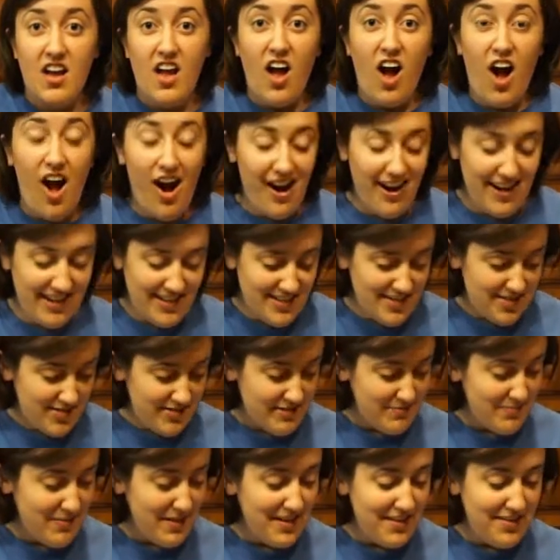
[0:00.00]
All right, so
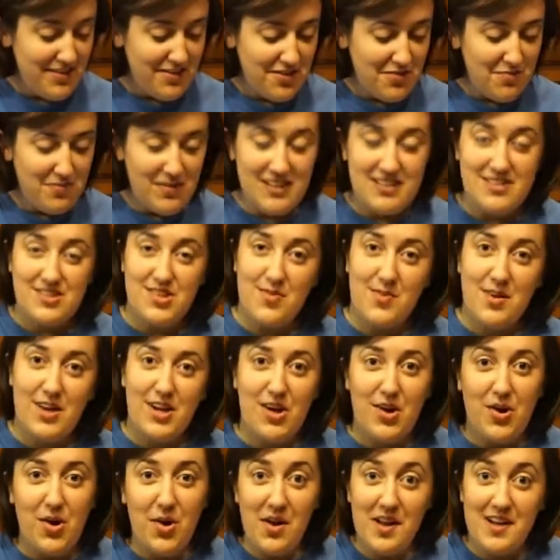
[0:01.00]
it's been a little bit, so I'm gonna
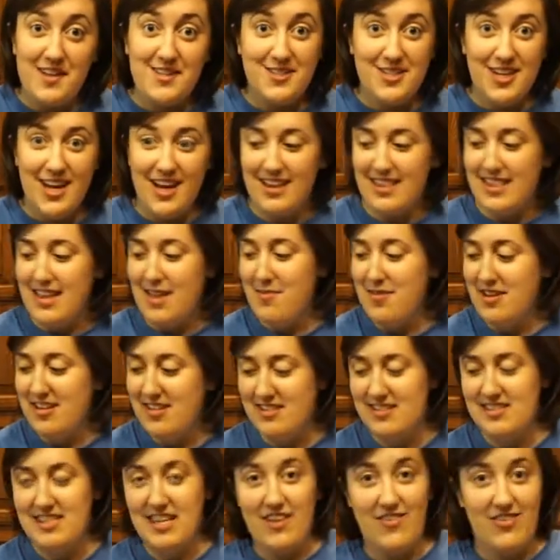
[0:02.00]
go ahead and check them
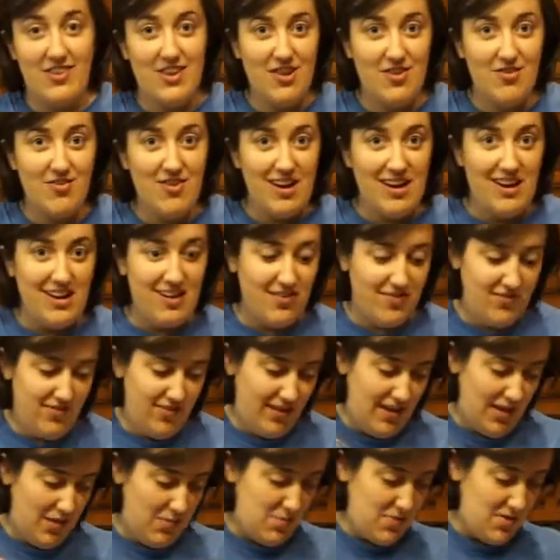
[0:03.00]
and see if they're ready to
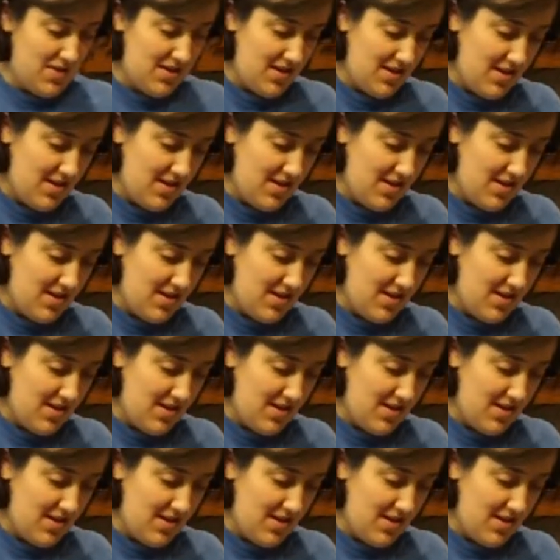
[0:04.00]
flip.